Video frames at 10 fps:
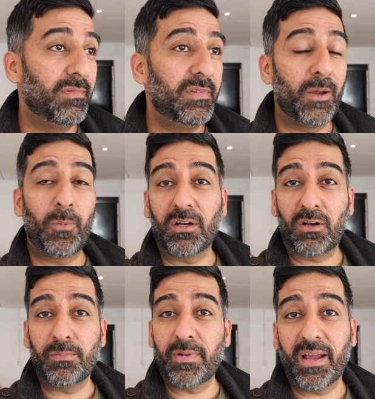They
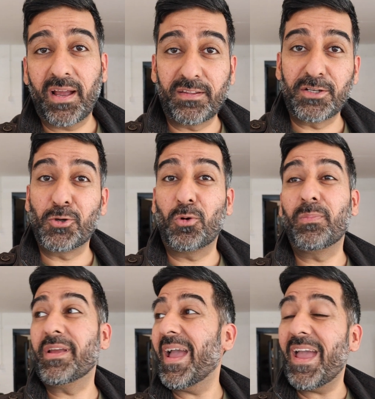welcomed me here. They showed
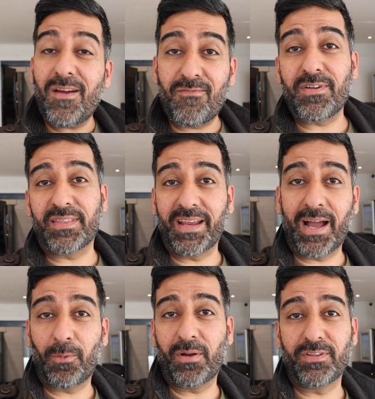me everything,
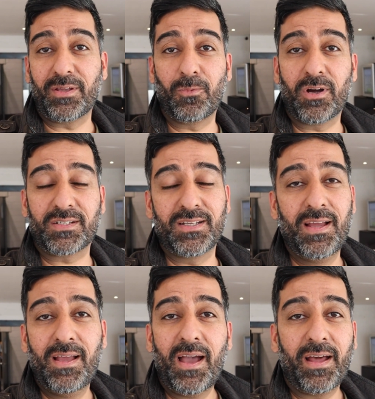how everything works,
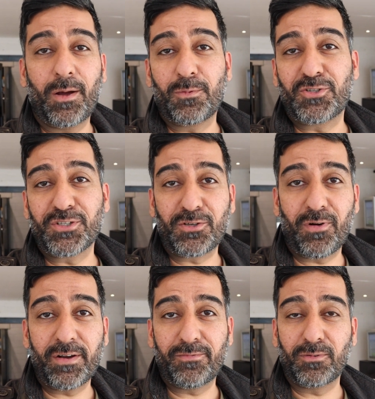and I was just
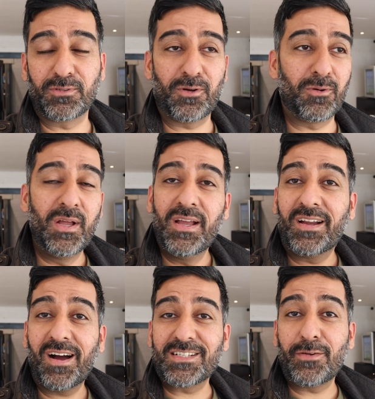grateful. So
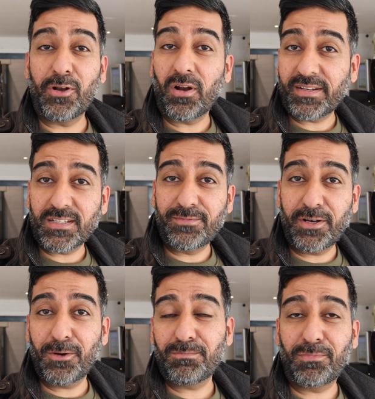guys, if you like this
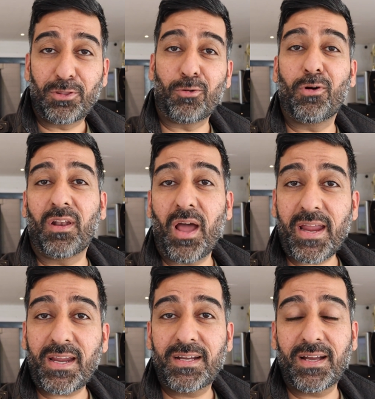video, throw a
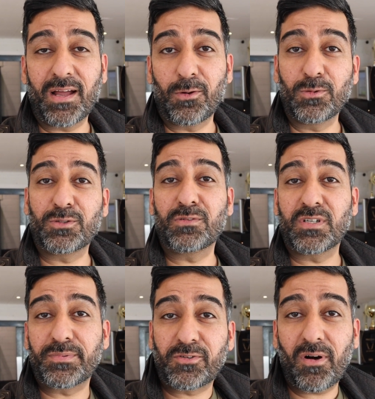like and also
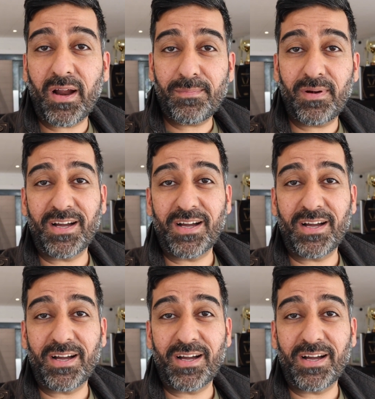subscribe.